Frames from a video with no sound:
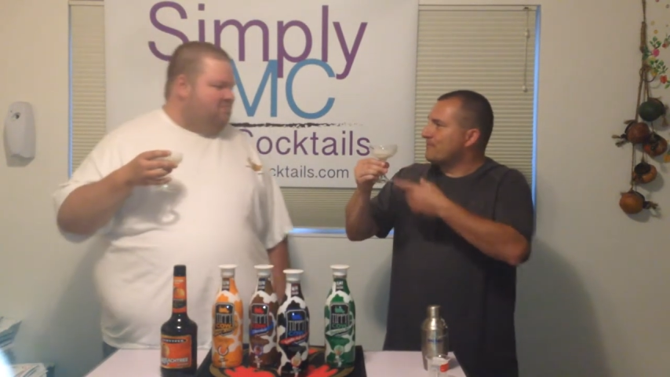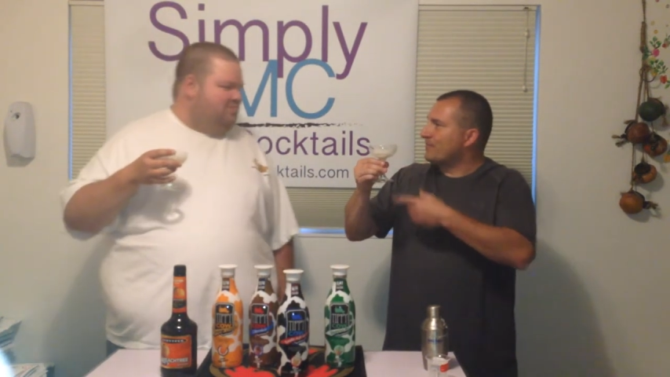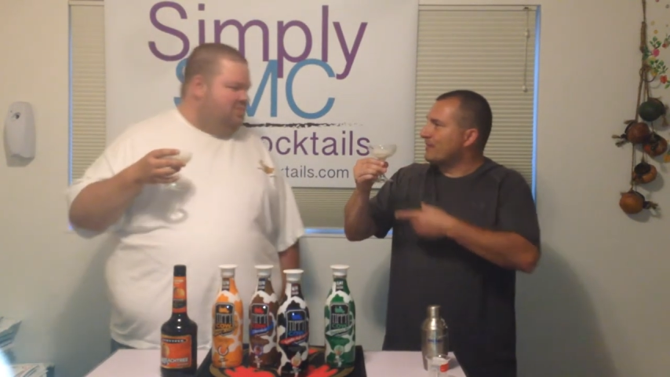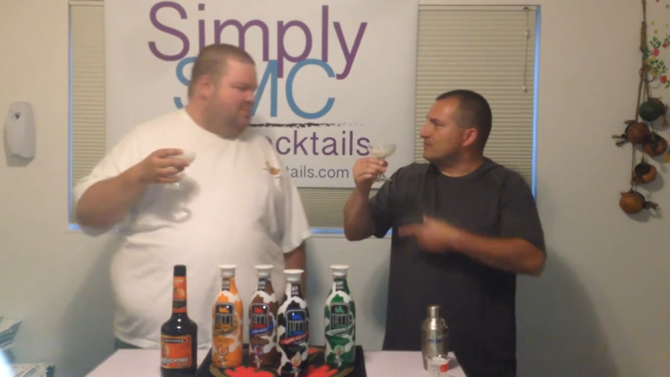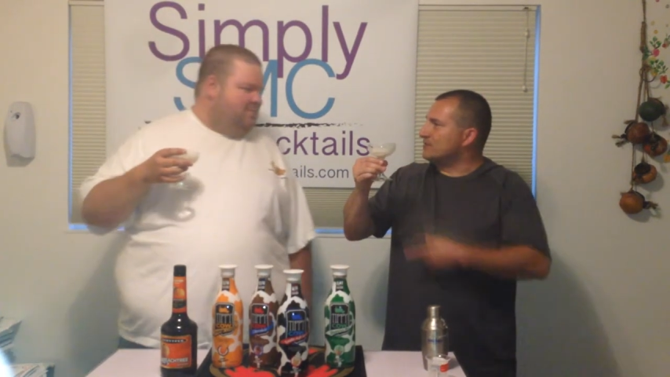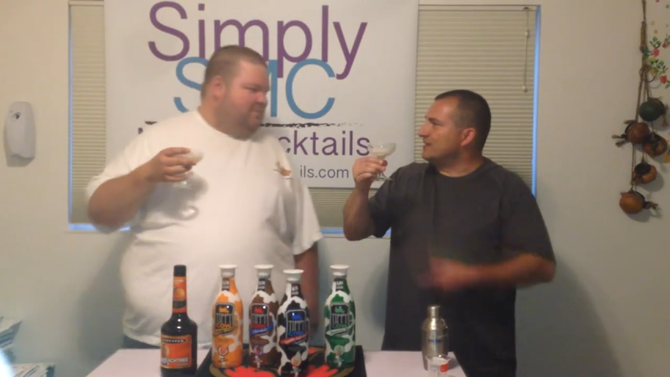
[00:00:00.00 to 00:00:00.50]

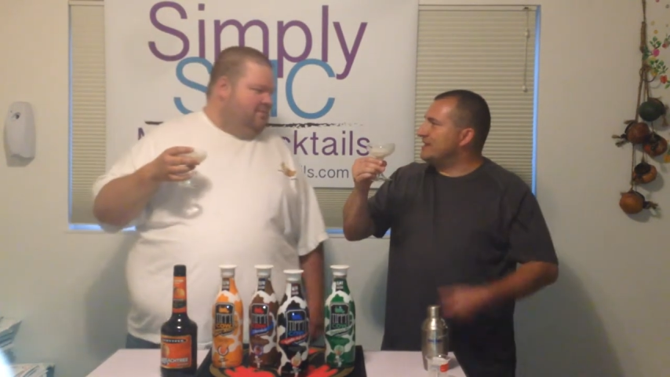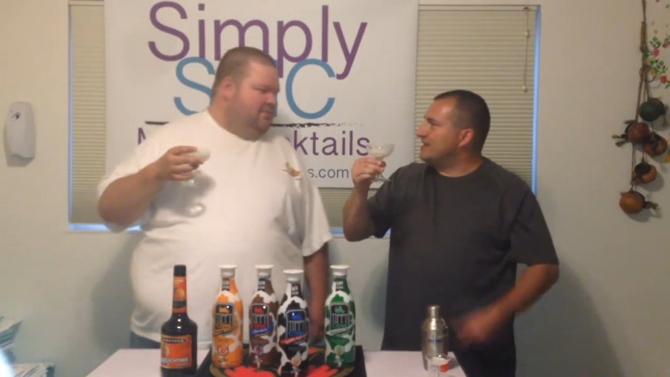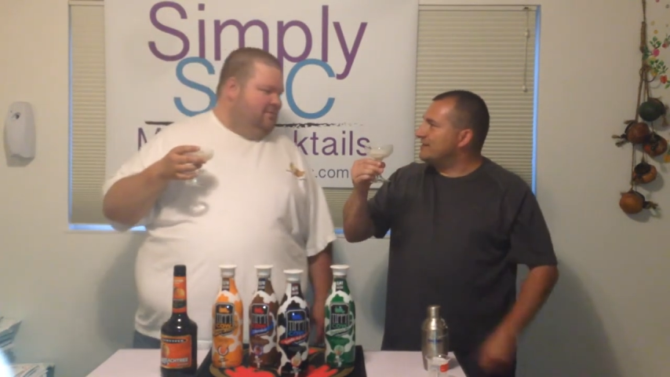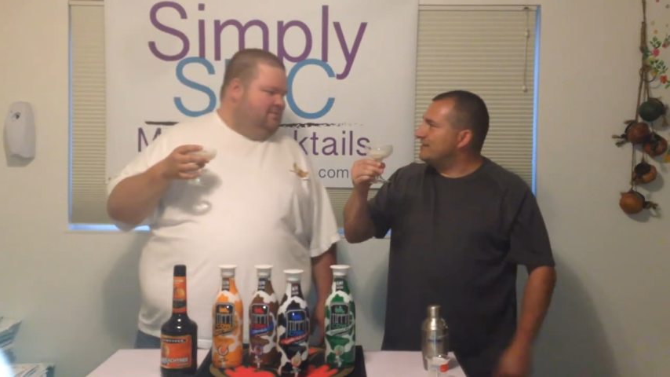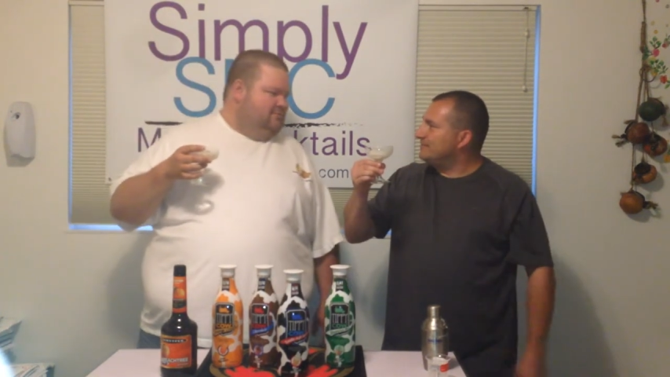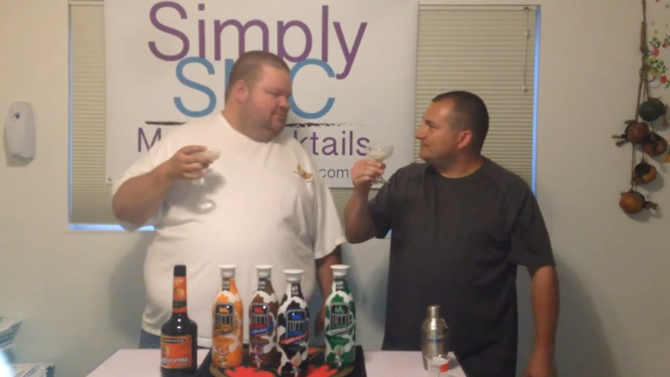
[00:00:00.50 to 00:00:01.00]
Speaker 1: There was a leak.
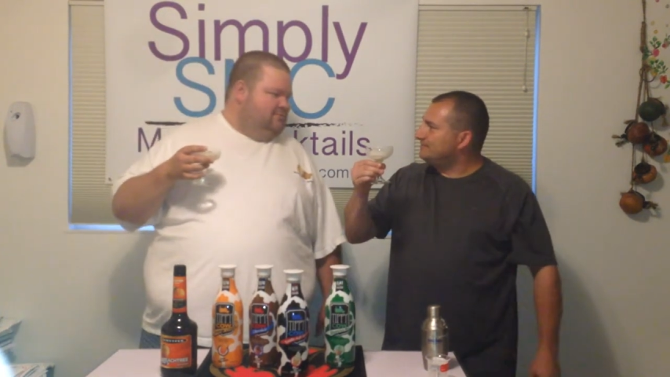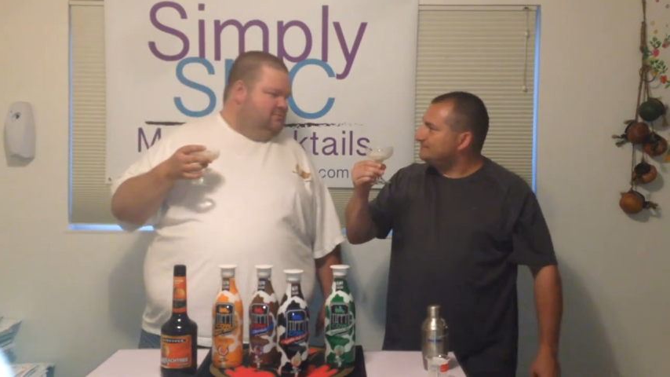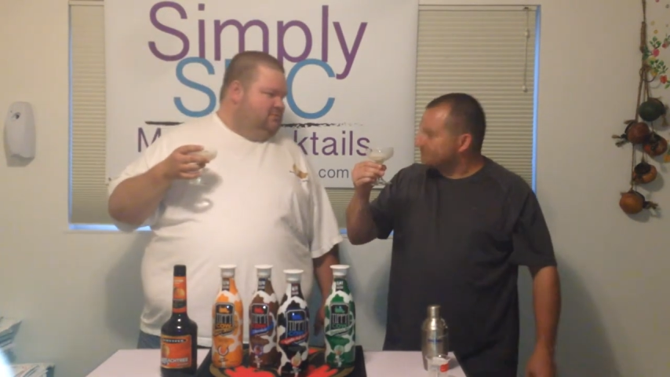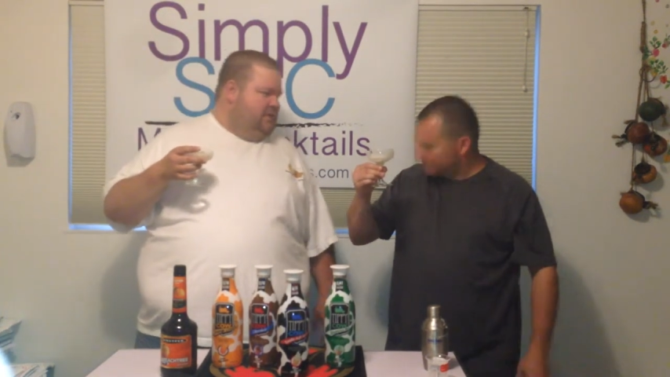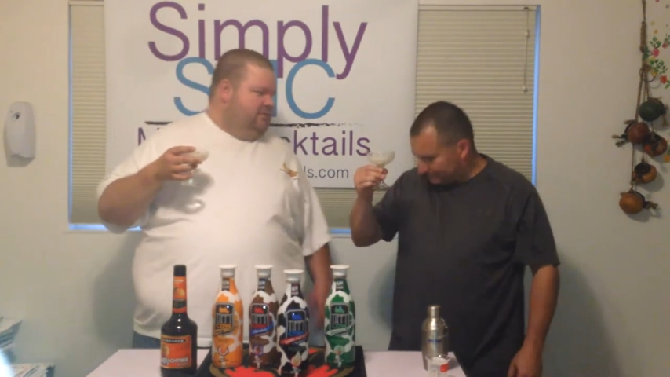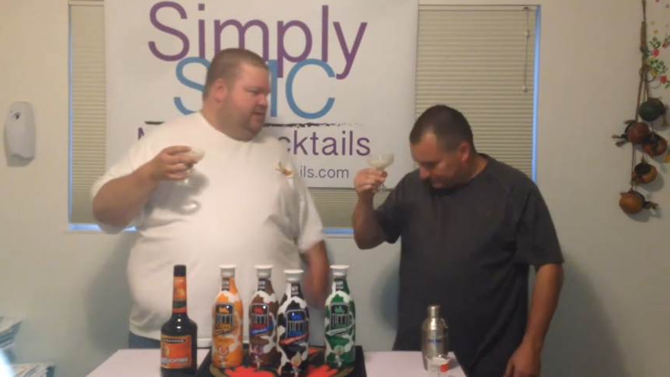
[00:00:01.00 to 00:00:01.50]

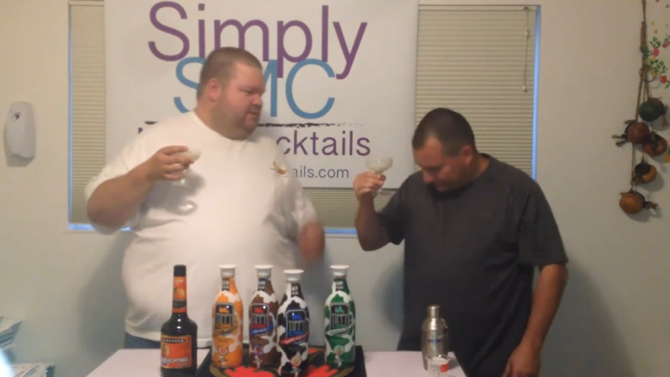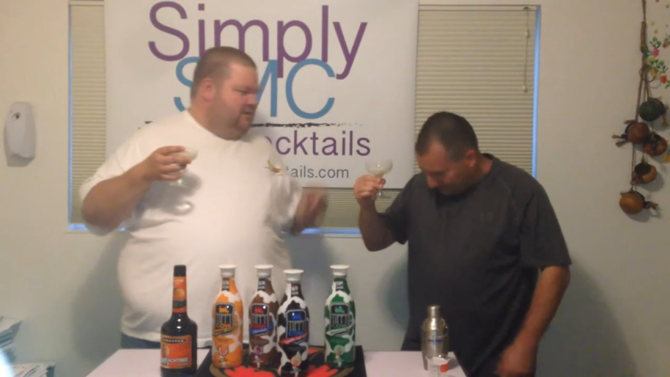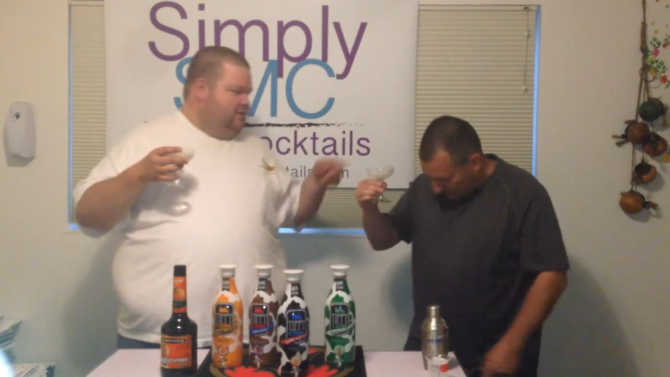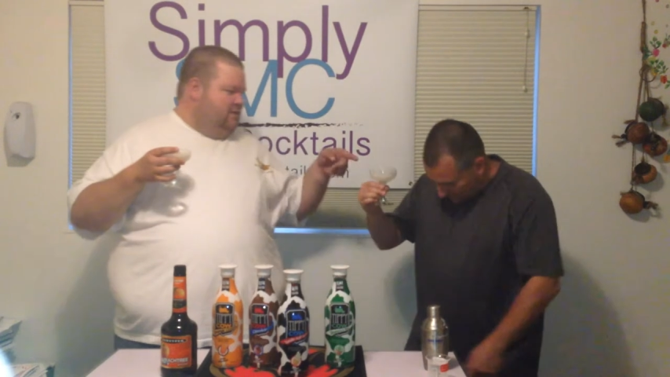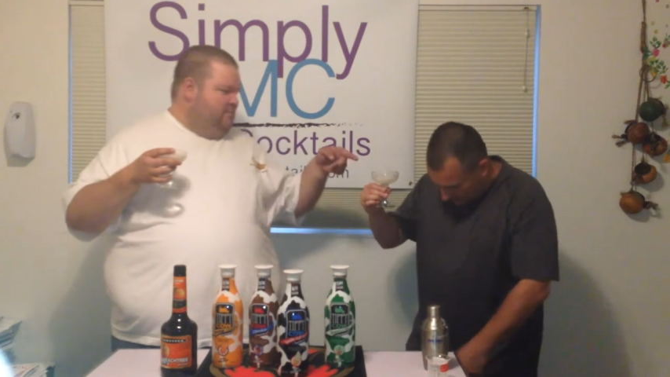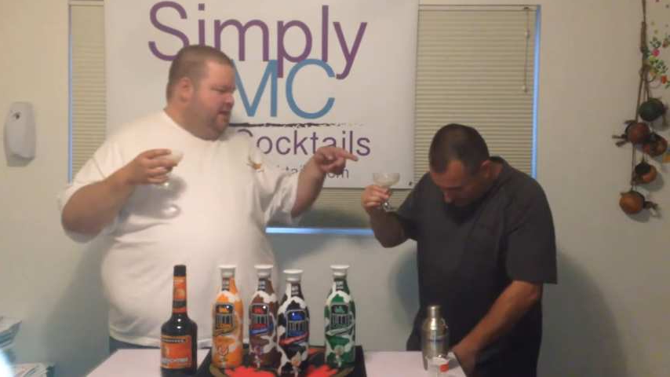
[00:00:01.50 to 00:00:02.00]
Yeah, right there
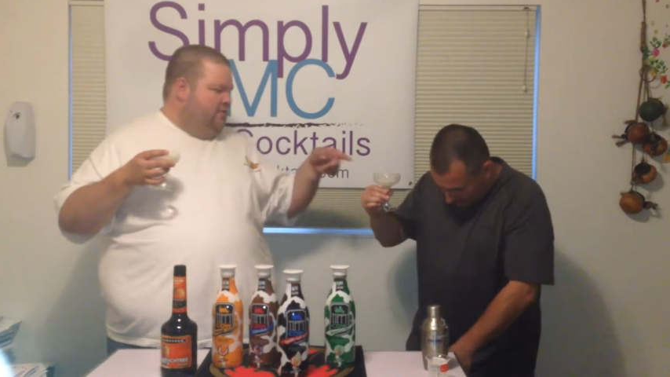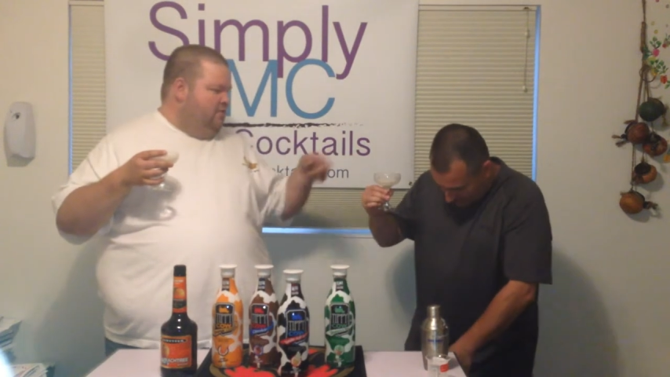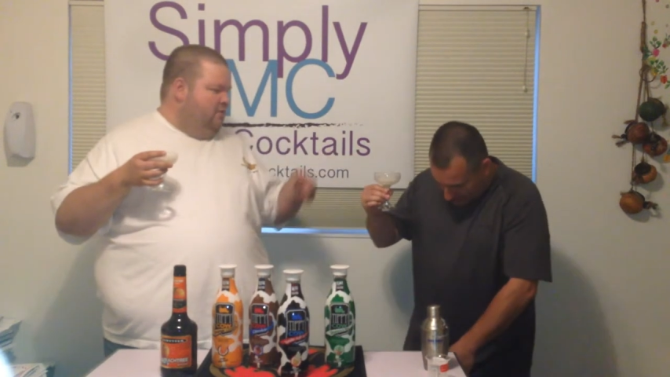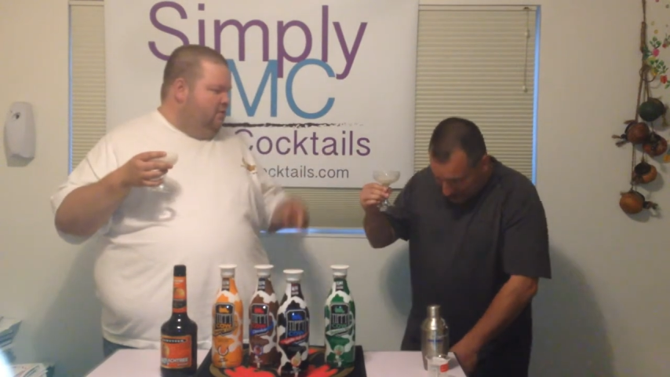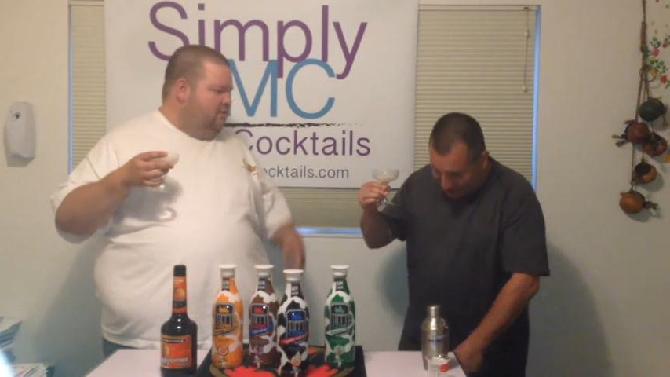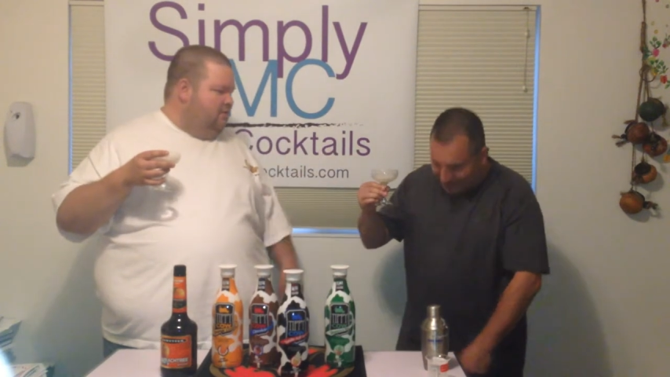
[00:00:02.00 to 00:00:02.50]
in your mouth hole. Yeah.